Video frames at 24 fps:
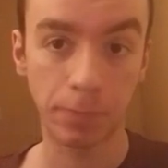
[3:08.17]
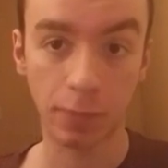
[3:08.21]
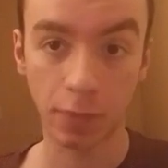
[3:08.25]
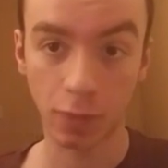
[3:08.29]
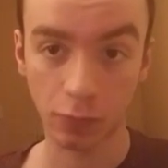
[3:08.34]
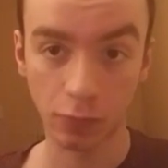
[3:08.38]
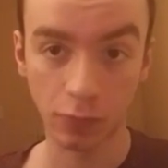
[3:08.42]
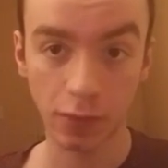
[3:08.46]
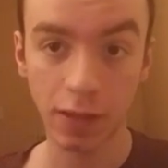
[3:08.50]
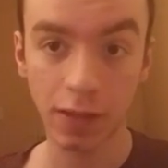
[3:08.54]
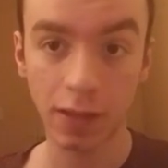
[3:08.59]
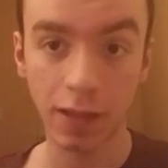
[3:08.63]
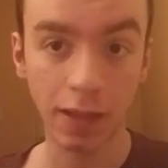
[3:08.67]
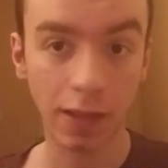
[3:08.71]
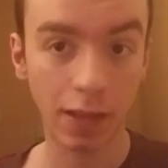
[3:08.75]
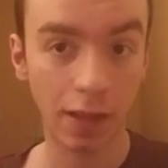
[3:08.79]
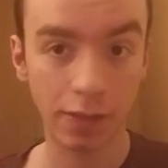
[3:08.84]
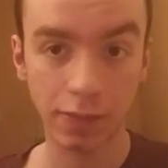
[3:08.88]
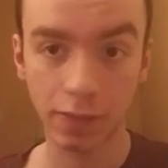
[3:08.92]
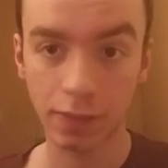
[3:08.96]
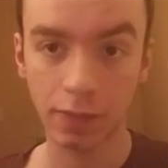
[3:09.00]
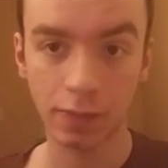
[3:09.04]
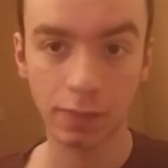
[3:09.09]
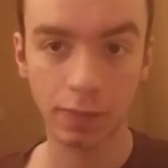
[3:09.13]
Reading,
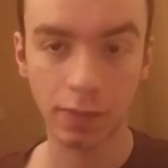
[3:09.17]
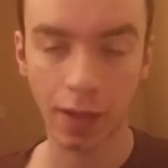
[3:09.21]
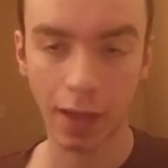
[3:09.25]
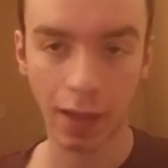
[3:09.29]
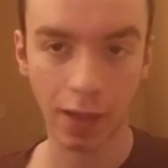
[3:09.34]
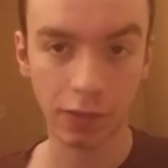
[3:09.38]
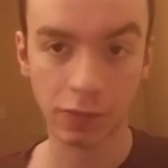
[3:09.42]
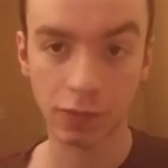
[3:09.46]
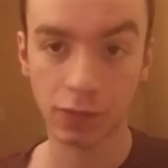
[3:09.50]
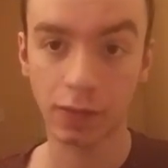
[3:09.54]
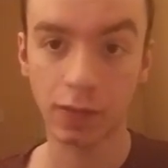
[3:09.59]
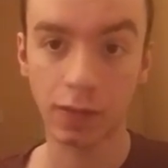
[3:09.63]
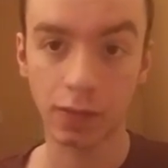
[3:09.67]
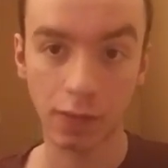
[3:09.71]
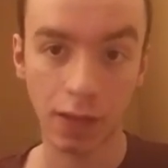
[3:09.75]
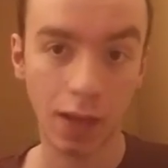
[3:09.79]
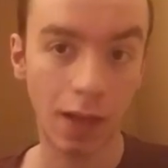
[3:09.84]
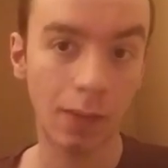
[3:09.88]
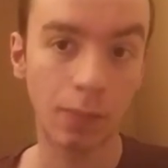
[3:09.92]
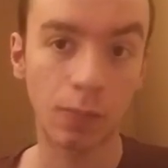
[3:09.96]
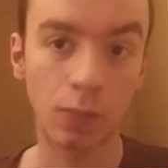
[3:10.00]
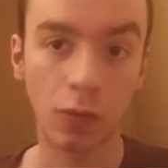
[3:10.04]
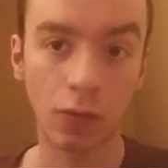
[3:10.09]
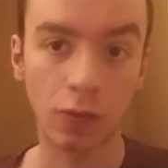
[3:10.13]
I did actually a
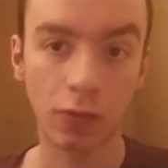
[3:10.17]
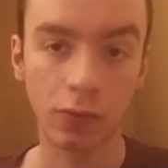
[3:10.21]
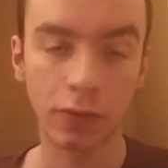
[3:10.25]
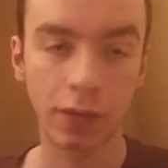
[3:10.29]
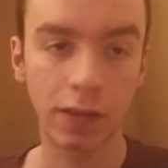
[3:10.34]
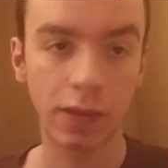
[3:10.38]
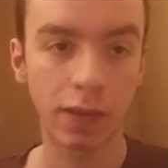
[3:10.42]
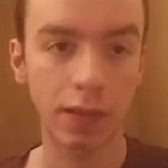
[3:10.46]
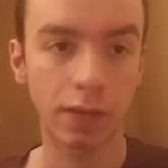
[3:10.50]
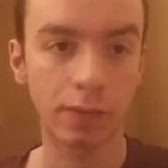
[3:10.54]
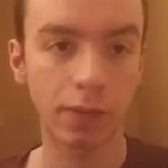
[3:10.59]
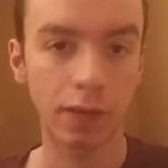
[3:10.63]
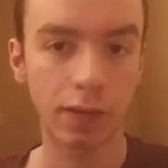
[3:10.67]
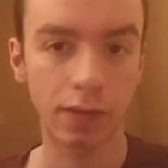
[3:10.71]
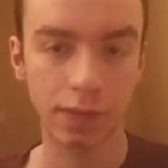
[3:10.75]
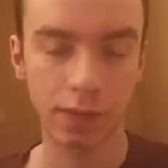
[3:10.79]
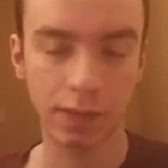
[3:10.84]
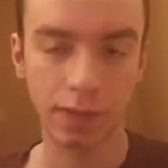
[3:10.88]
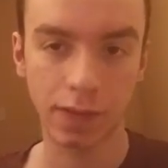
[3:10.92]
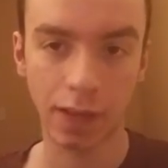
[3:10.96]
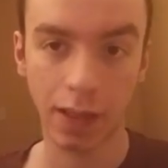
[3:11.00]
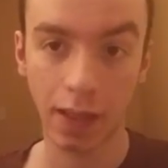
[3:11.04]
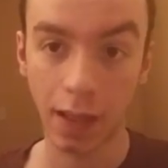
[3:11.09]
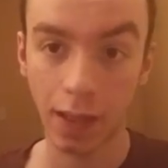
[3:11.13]
lot more reading
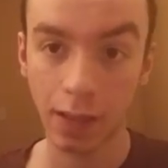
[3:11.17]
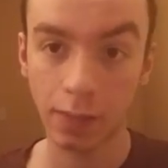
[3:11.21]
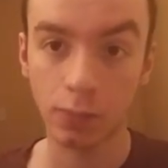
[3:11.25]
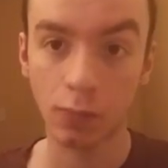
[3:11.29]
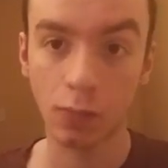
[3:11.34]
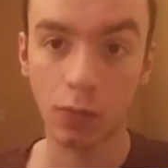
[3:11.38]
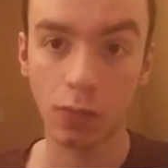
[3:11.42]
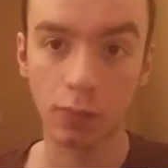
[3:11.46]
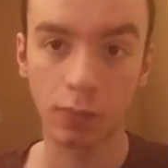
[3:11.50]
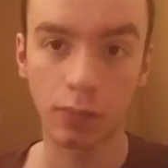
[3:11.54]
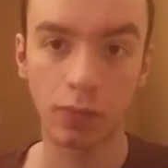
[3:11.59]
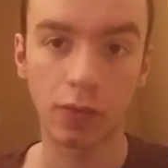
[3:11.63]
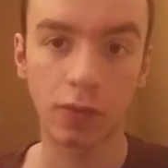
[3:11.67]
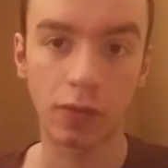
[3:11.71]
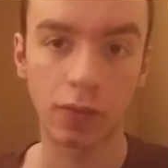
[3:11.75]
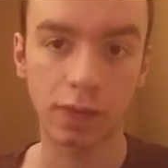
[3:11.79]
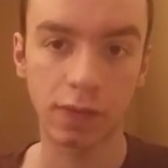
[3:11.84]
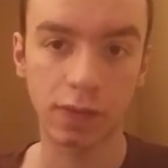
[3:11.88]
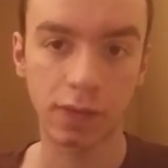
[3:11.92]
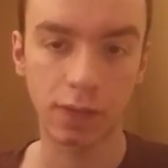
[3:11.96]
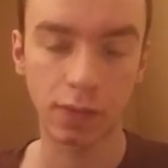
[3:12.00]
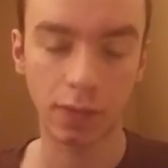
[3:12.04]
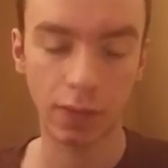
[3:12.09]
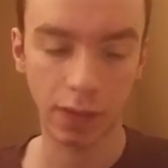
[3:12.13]
because I had more
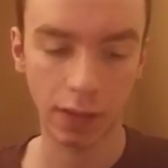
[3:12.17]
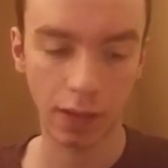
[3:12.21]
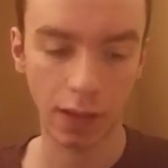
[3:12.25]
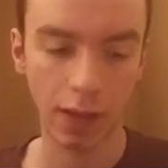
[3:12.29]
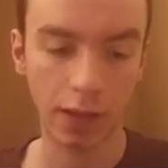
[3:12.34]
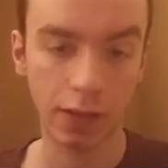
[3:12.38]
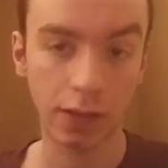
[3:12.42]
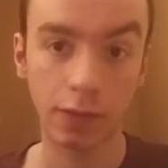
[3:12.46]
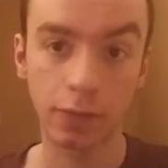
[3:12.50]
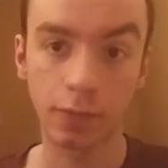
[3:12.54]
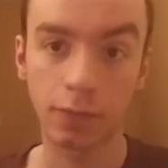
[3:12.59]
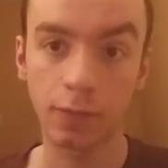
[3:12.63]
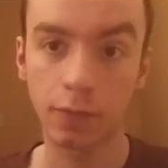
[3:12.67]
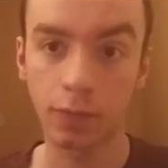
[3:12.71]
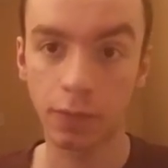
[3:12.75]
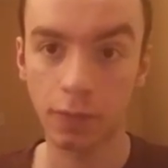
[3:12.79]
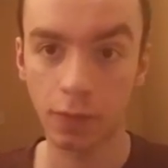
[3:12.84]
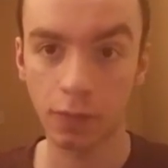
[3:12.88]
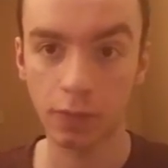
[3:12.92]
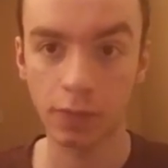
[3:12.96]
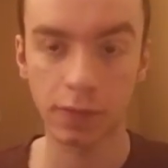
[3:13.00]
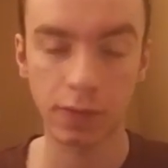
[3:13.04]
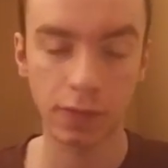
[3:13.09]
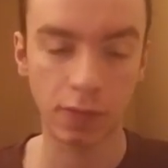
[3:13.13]
books, so I could
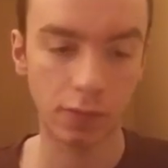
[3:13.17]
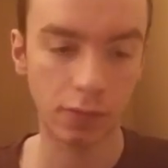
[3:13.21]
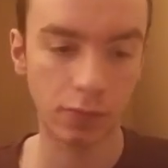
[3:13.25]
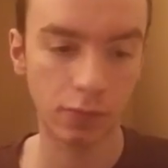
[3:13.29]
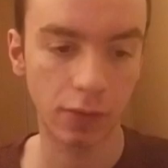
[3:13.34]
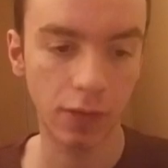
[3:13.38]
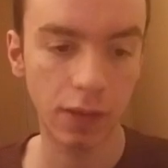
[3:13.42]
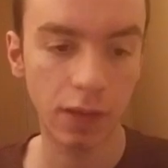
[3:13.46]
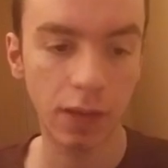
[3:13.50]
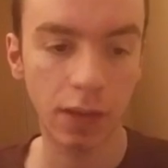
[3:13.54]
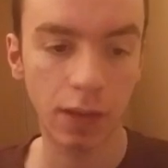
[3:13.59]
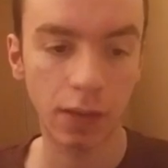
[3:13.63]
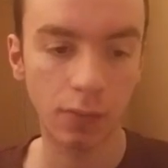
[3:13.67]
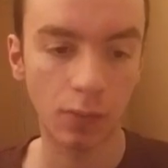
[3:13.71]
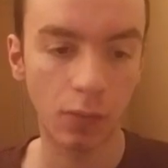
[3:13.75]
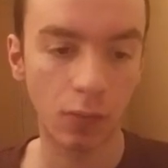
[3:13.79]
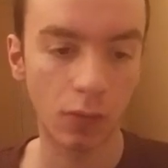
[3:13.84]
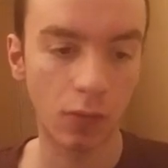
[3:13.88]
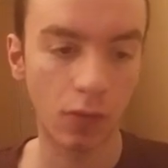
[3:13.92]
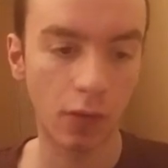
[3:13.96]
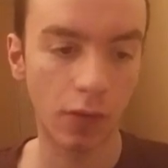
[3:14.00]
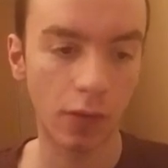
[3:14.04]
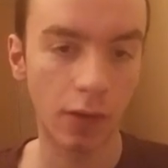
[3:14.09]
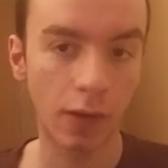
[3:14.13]
focus on reading
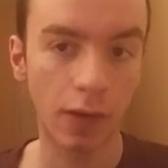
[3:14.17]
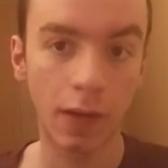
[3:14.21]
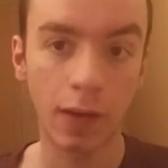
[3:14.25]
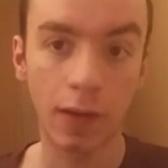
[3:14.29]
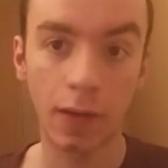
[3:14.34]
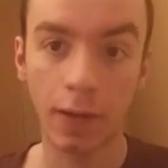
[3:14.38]
more.